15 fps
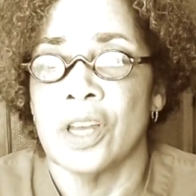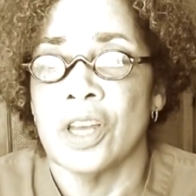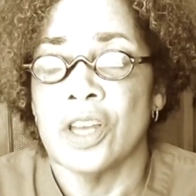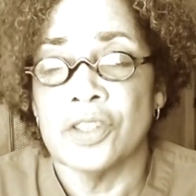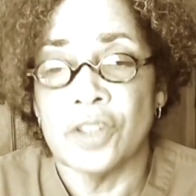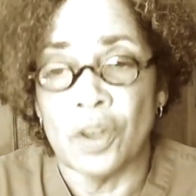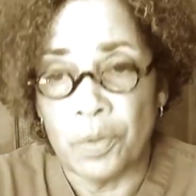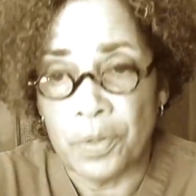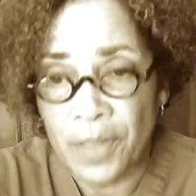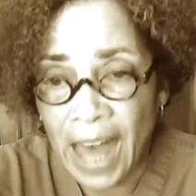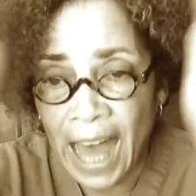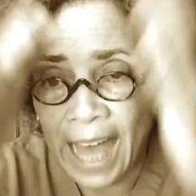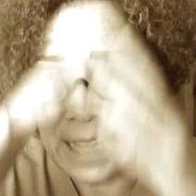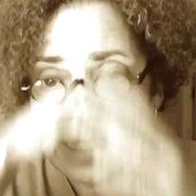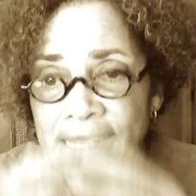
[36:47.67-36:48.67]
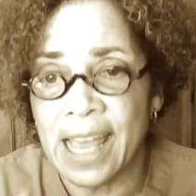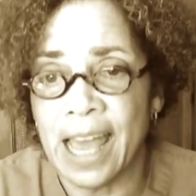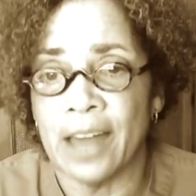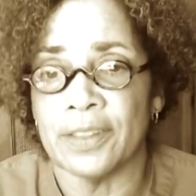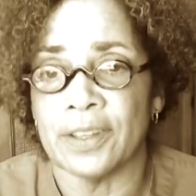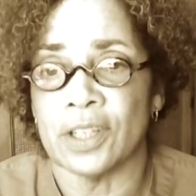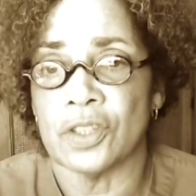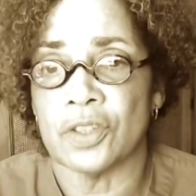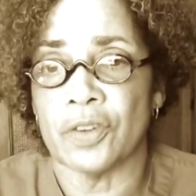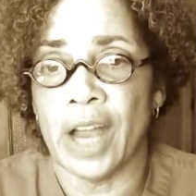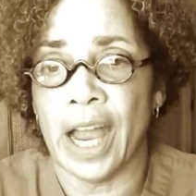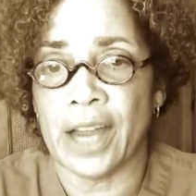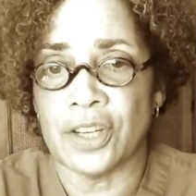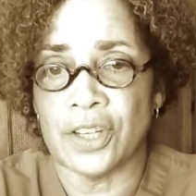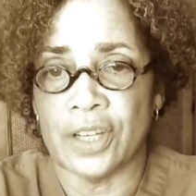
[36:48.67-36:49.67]
So that's how the
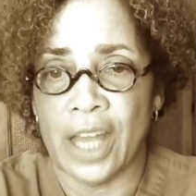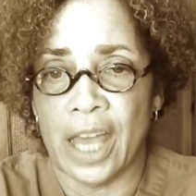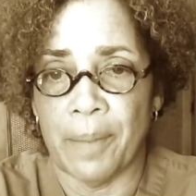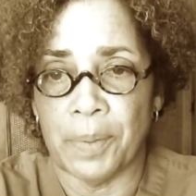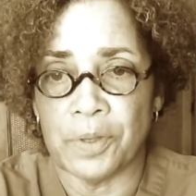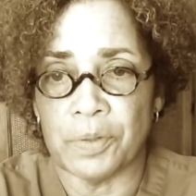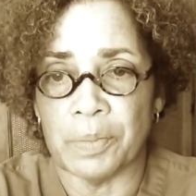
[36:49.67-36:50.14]
contraction happens.